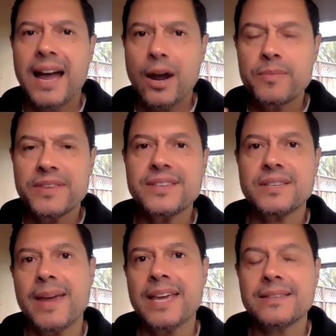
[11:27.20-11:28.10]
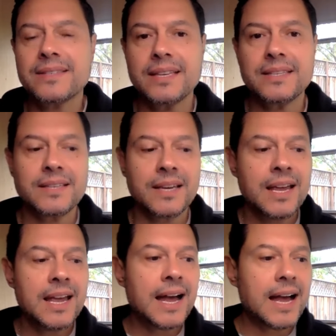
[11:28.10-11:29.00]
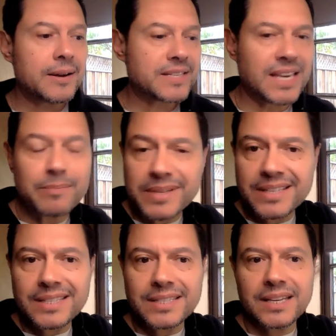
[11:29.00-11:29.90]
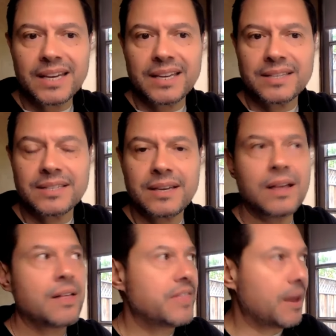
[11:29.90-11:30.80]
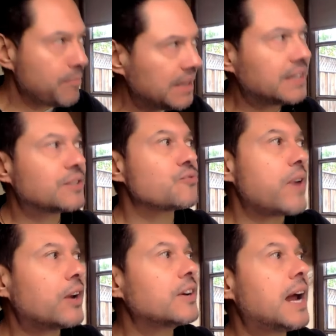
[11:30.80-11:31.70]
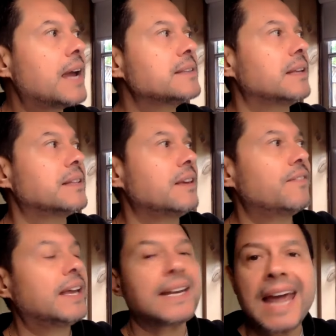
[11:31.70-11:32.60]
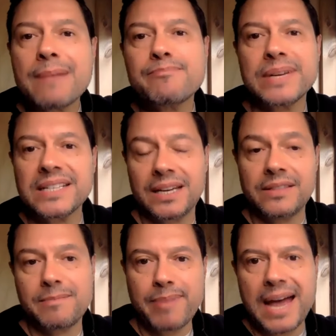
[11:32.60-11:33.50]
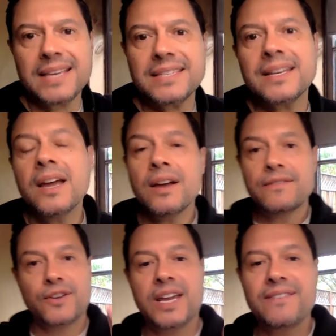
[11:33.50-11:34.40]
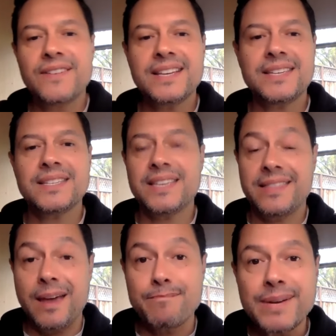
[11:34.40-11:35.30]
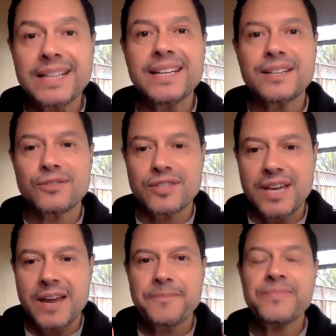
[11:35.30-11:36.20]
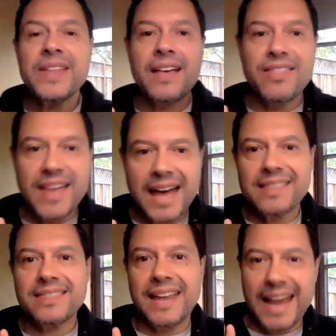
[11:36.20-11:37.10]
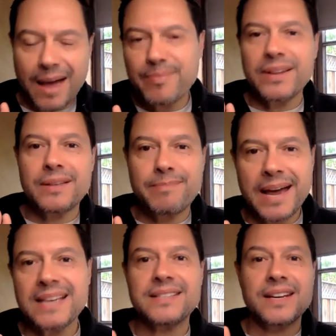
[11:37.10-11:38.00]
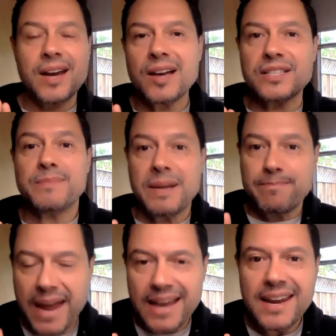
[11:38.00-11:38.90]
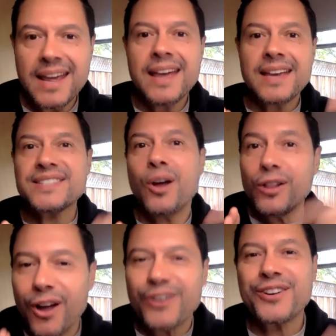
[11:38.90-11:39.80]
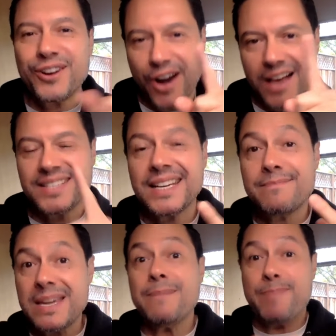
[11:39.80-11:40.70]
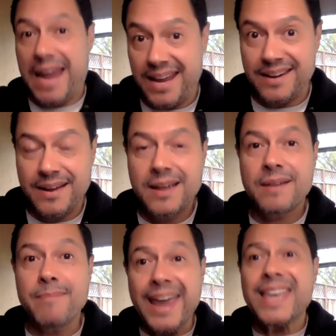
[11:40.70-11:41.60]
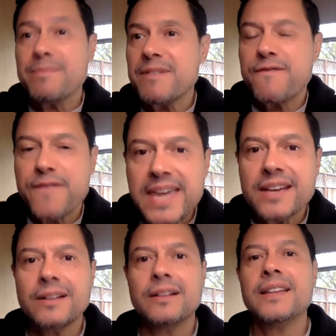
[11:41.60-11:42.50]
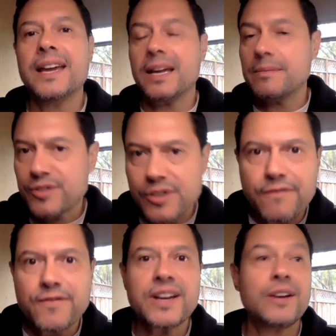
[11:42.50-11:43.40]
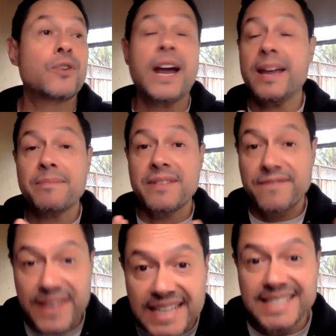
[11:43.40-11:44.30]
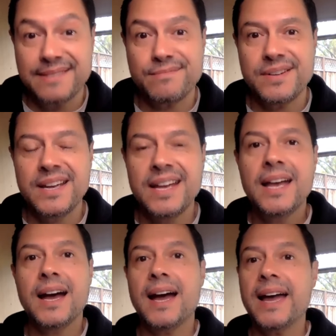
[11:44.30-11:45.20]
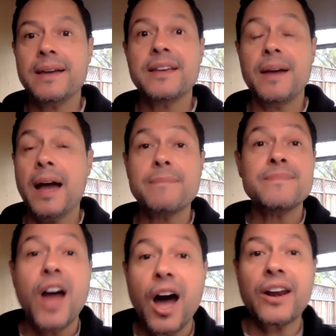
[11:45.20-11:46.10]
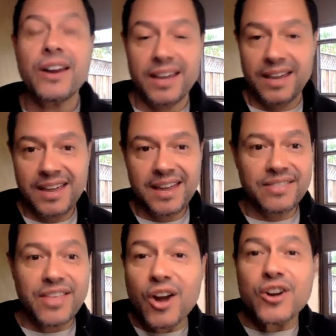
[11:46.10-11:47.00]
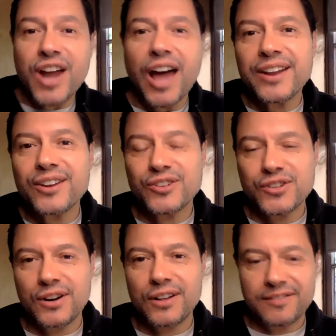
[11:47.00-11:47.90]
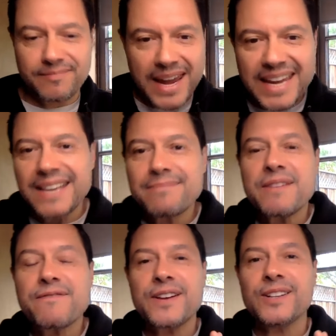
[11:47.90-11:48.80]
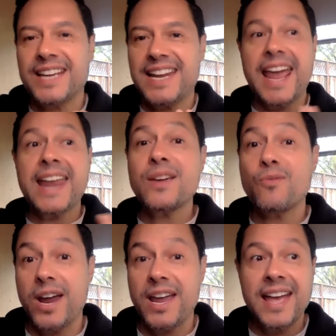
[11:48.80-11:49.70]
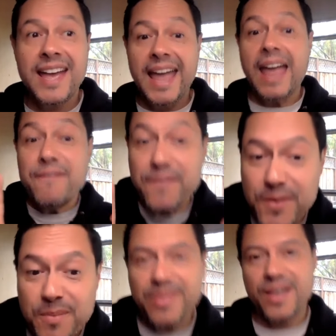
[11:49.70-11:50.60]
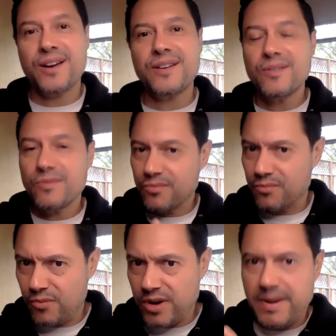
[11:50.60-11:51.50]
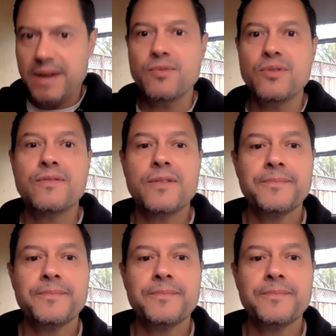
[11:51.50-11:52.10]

I hope this is making sense. Acceptance is the ability to recognize that the event happened in the past. Forgiveness is the ability to say that happened in the past that caused me pain is no longer causing me pain, making me feel like I'm suffering or I am the victim. They are not in control of making me feel in any way. And from there, we may move.